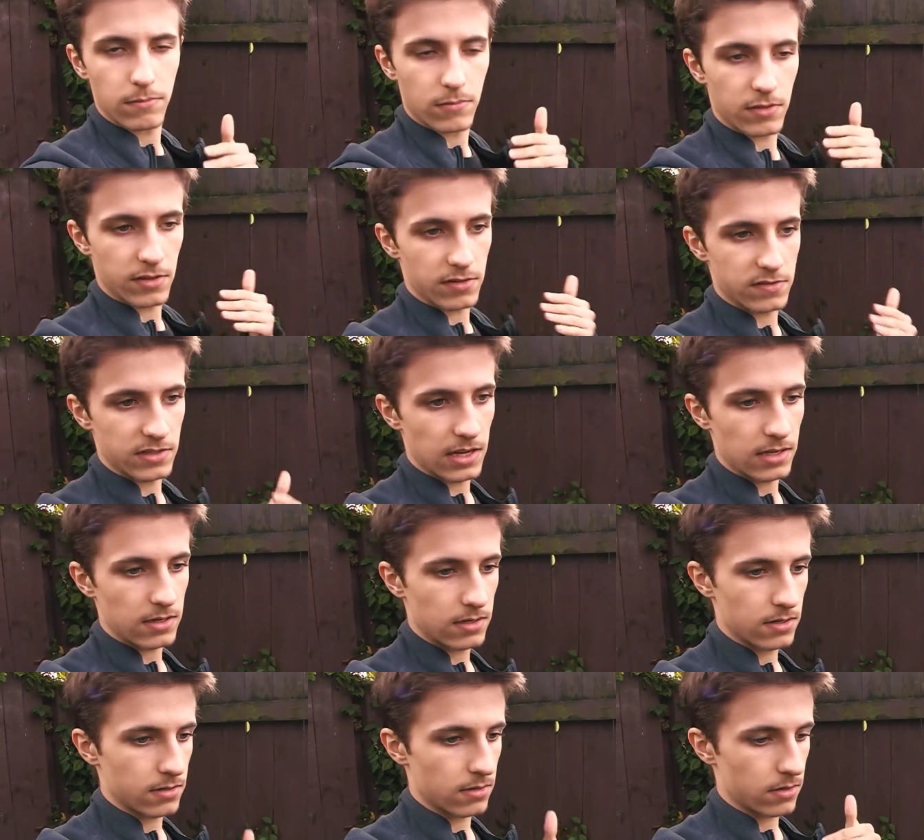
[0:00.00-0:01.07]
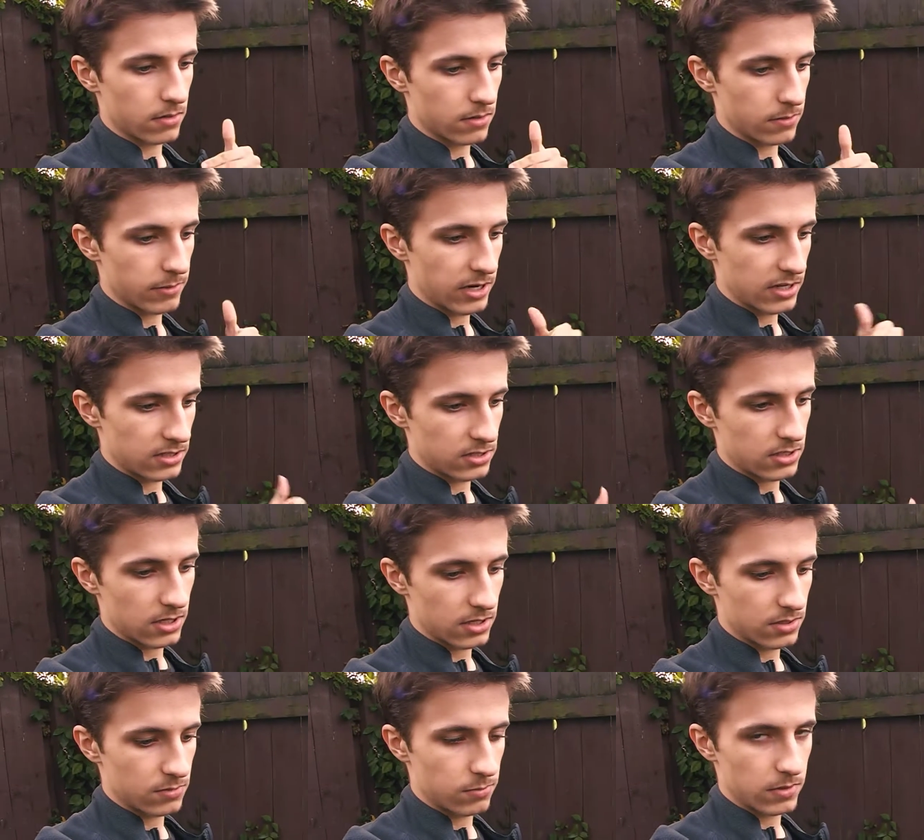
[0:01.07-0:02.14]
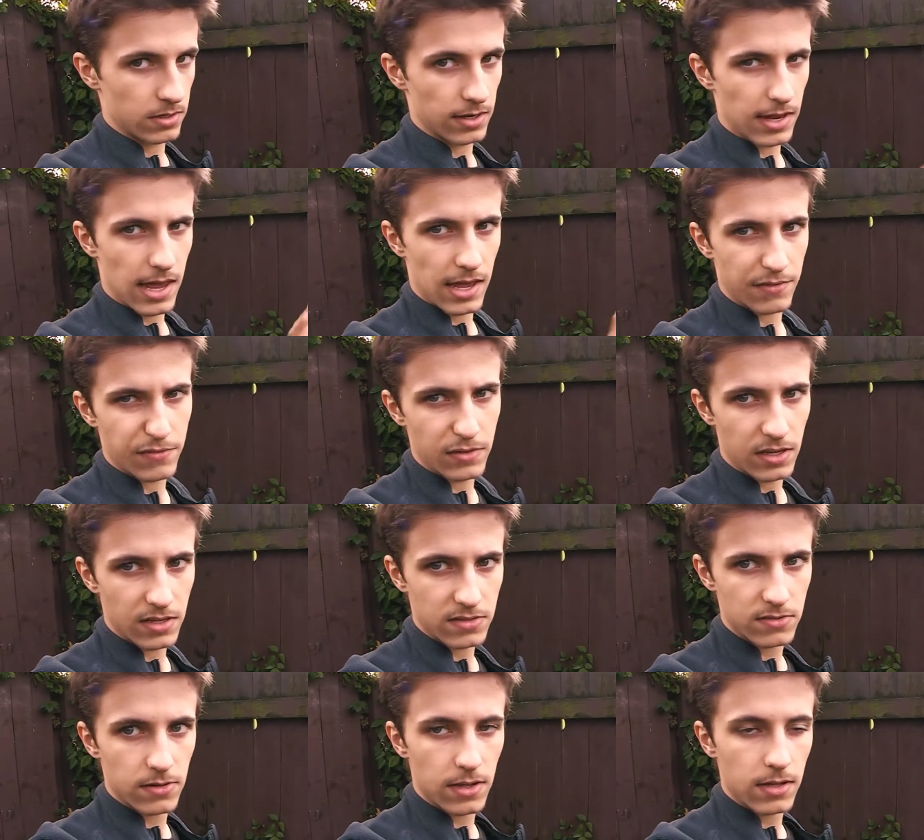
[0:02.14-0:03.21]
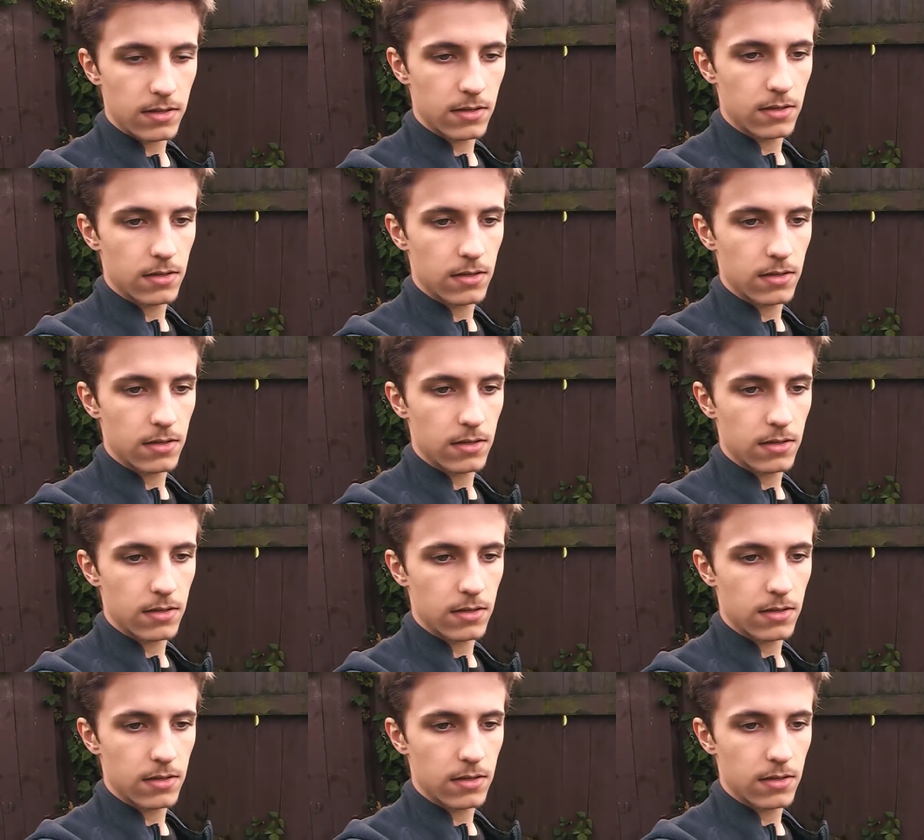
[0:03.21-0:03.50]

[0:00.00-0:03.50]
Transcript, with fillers: the site and all the branding change went live yesterday.